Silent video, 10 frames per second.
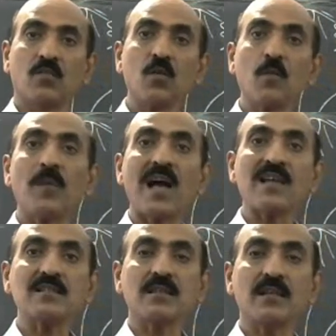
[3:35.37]

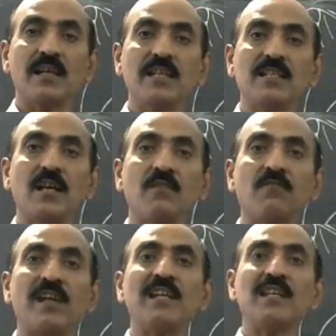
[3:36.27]
Chloroplast is a
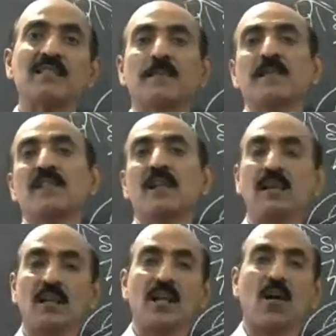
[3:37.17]
very
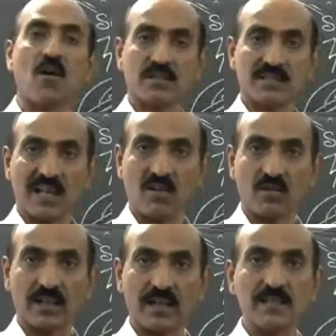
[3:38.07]
special cell
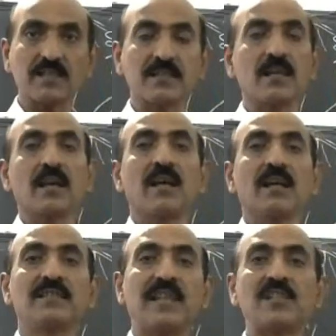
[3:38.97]
organelles
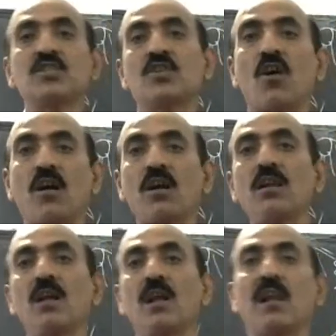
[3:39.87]
that is
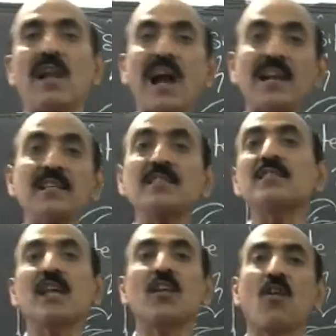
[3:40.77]
called largest
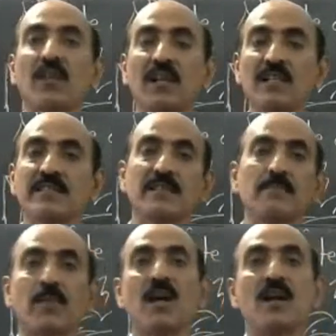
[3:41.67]
cell organelles
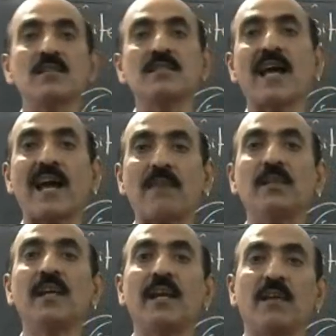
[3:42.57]
in plants,
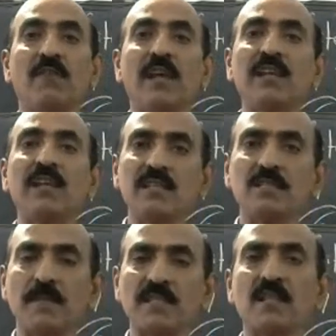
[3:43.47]
having a very
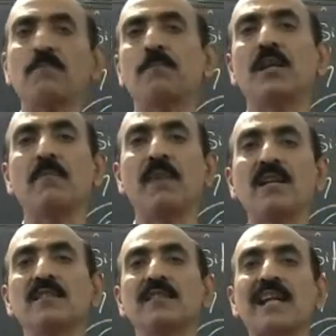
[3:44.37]
special
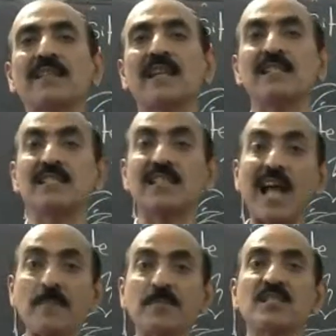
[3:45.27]
pigment that can
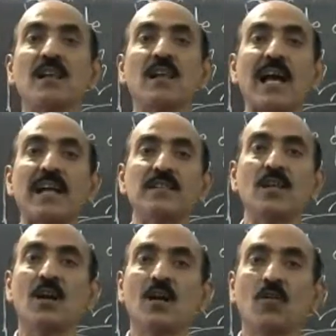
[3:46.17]
trap
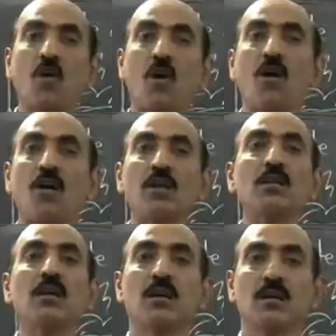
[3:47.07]
sunlight
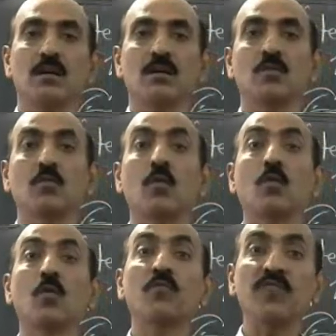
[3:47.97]
called
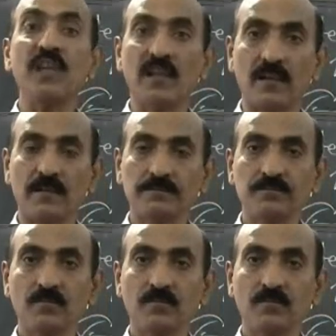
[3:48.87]
chlorophyll.